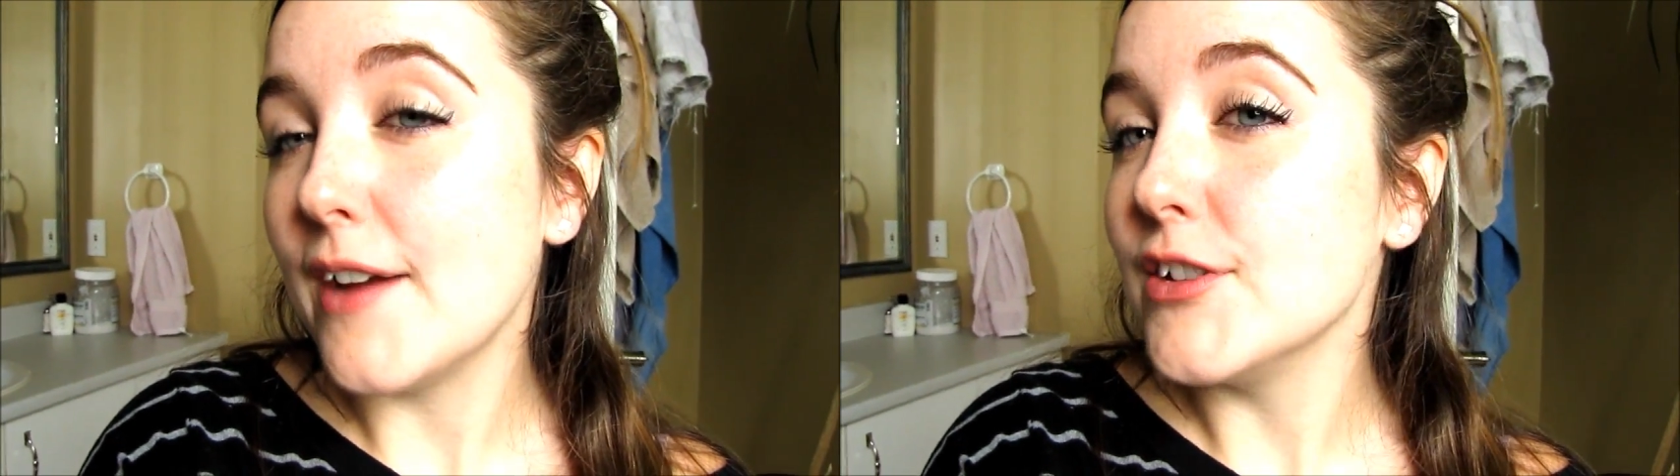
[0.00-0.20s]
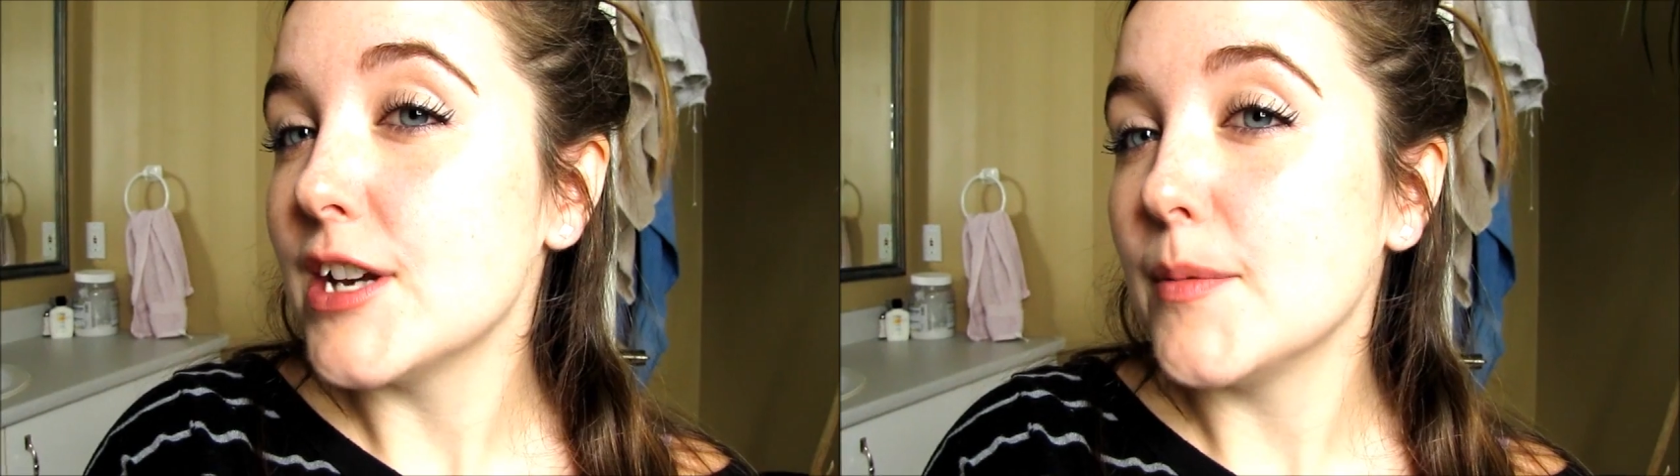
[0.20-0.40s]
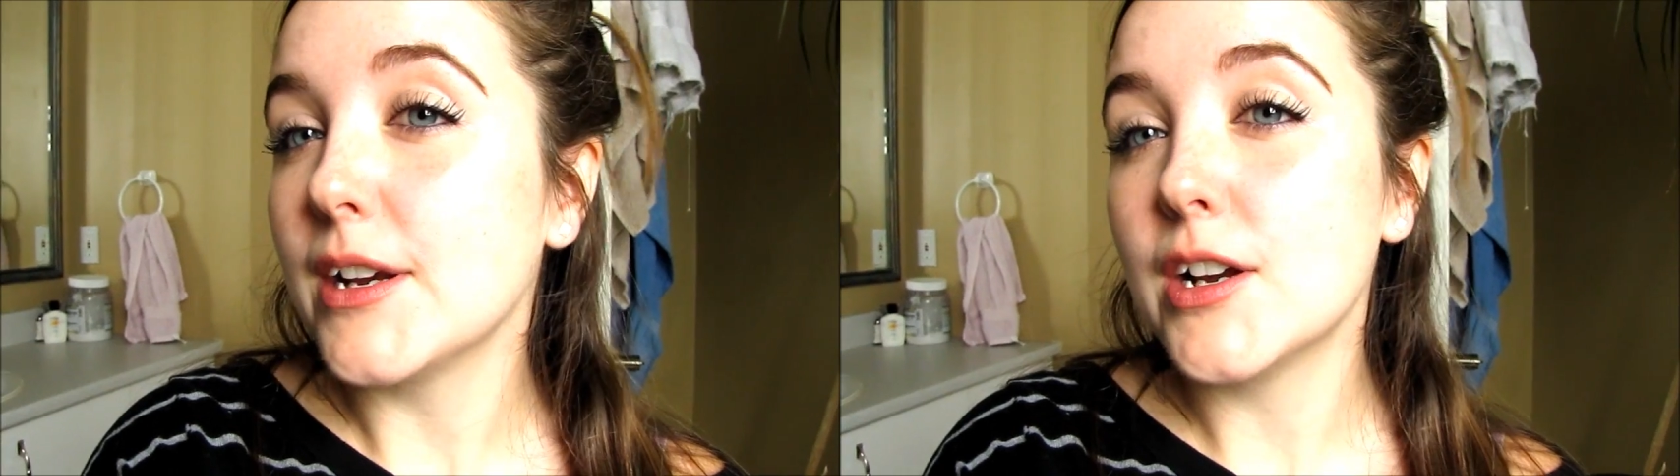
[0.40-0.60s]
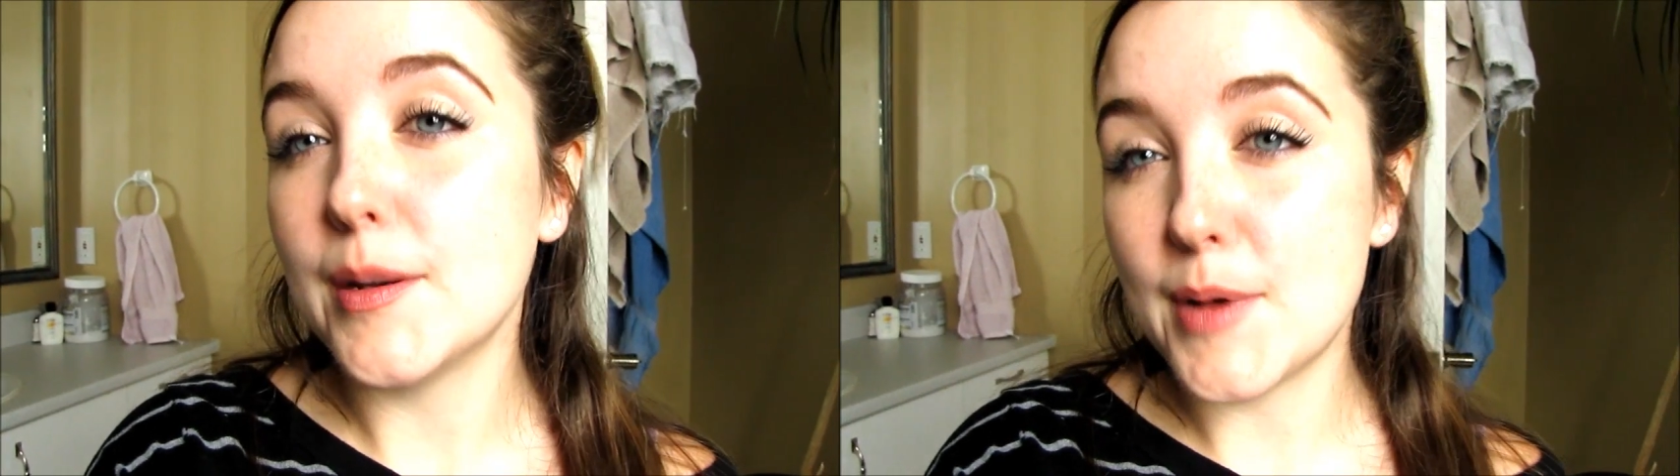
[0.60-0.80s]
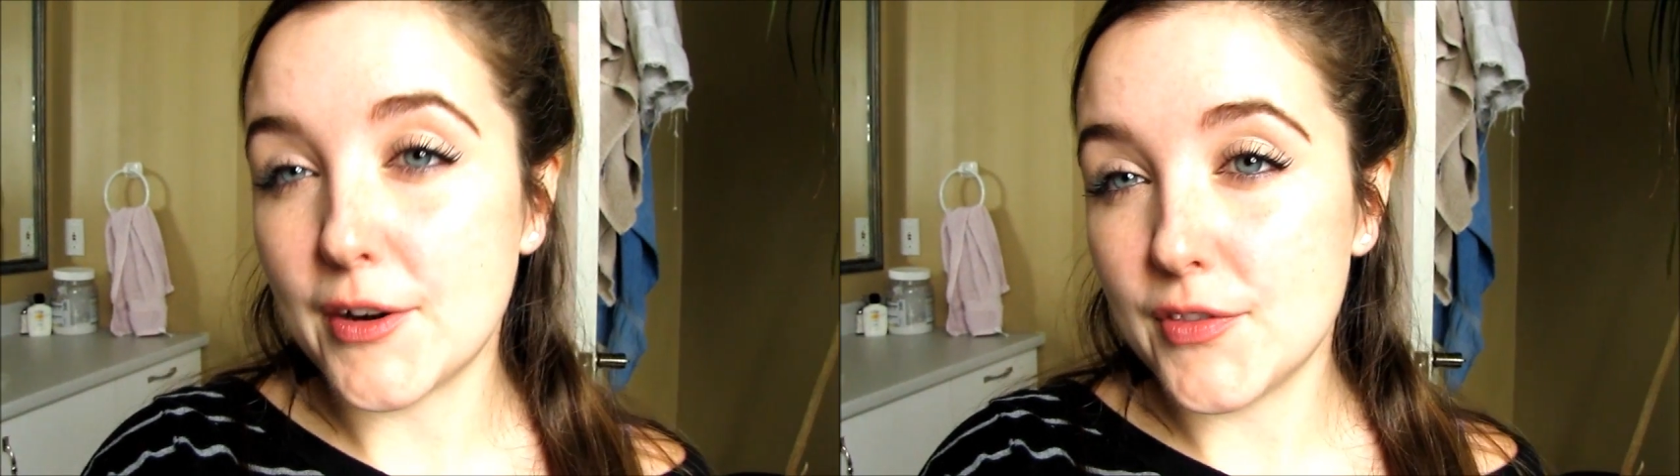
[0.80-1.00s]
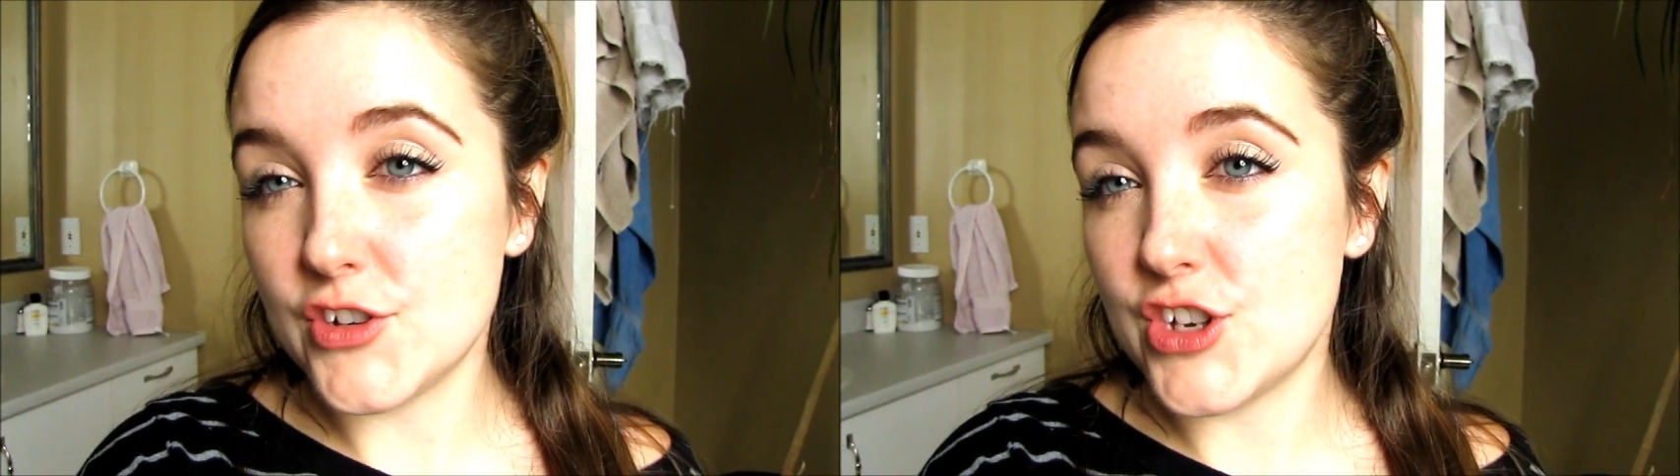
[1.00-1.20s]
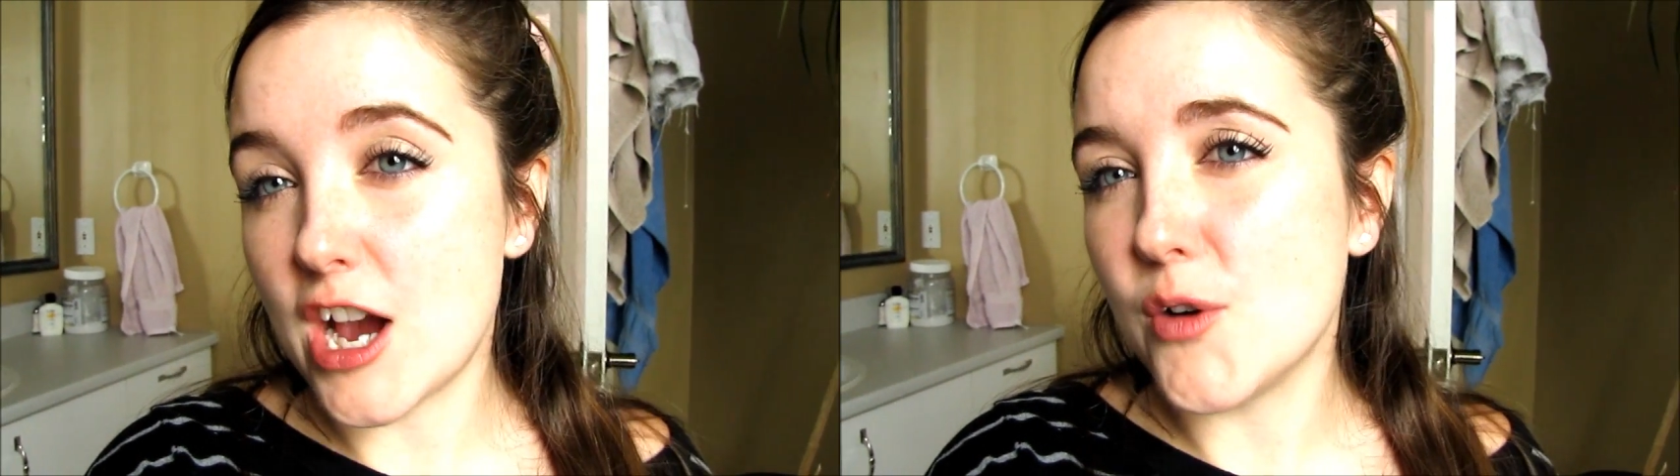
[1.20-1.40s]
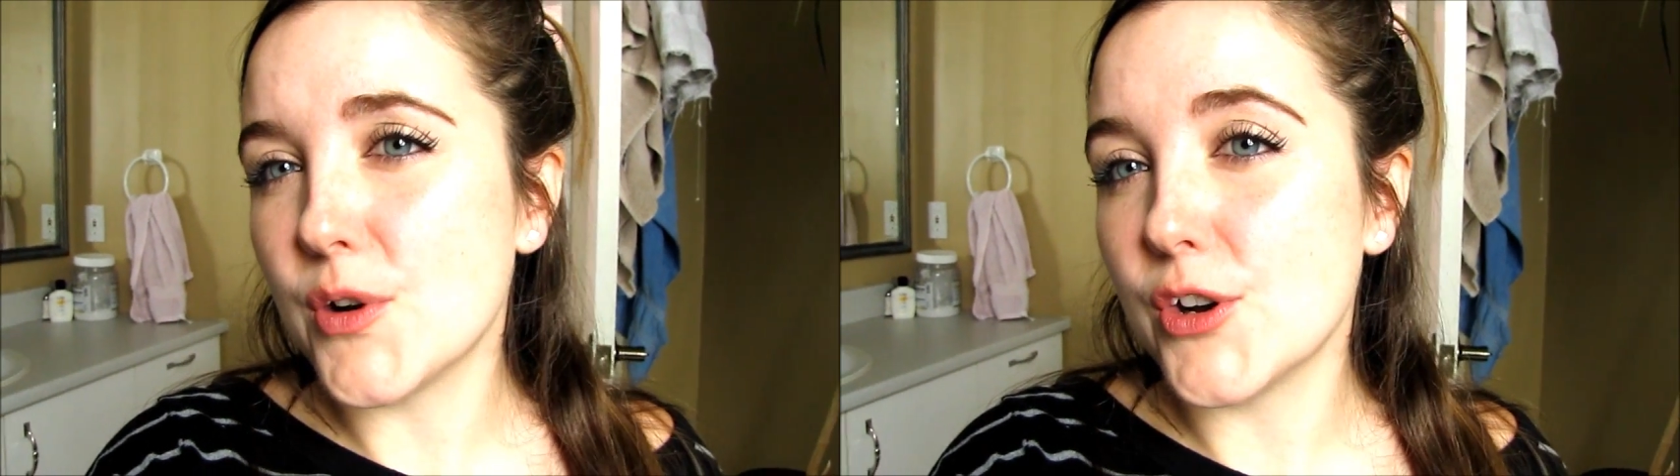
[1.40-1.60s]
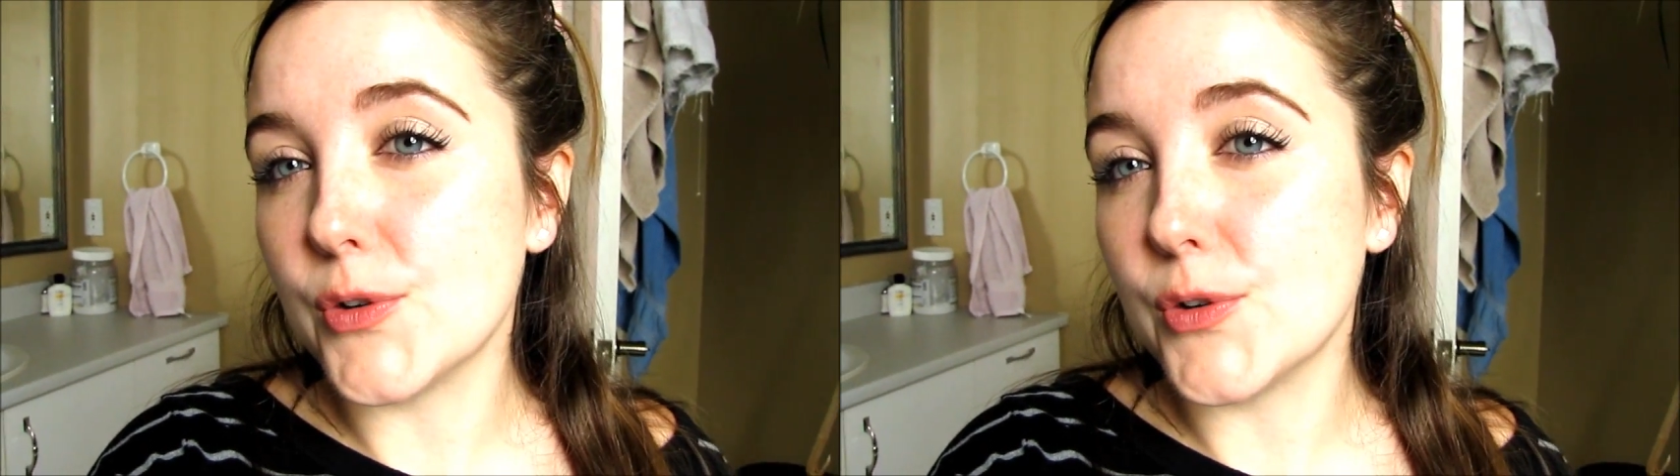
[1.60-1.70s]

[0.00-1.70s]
every time I came out of the shower